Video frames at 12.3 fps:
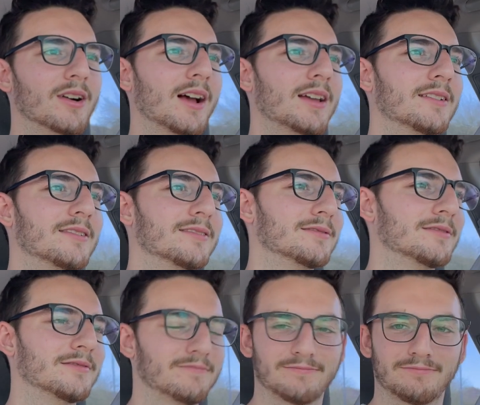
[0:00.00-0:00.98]
I
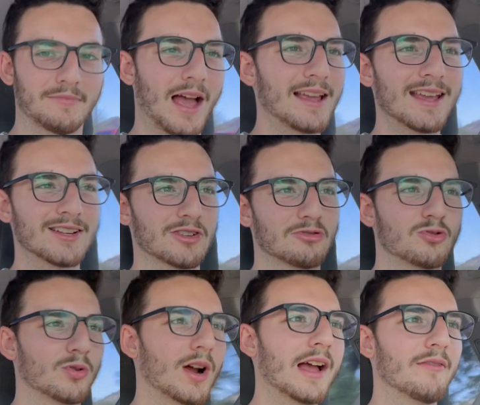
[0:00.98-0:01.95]
can't just
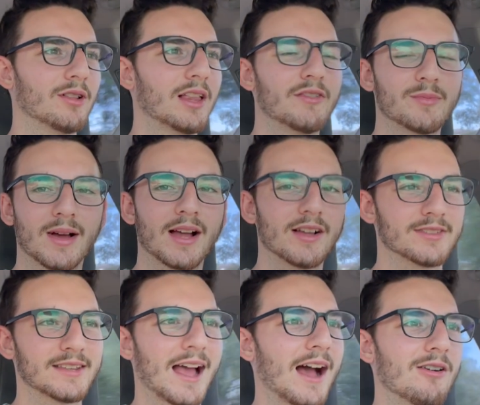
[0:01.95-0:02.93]
drive 11
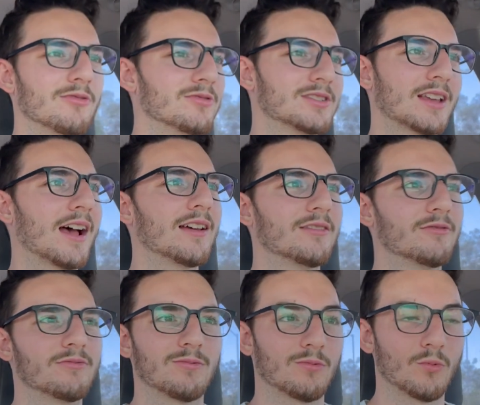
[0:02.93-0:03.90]
miles outside
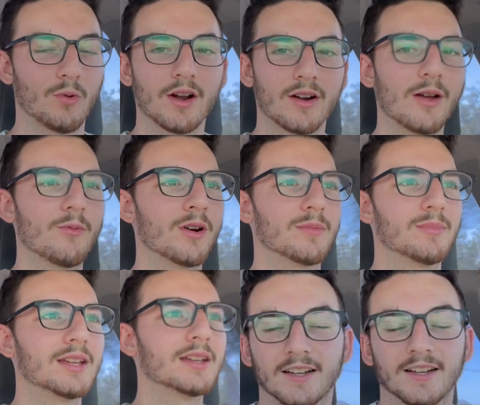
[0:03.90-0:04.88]
of where I wanna be.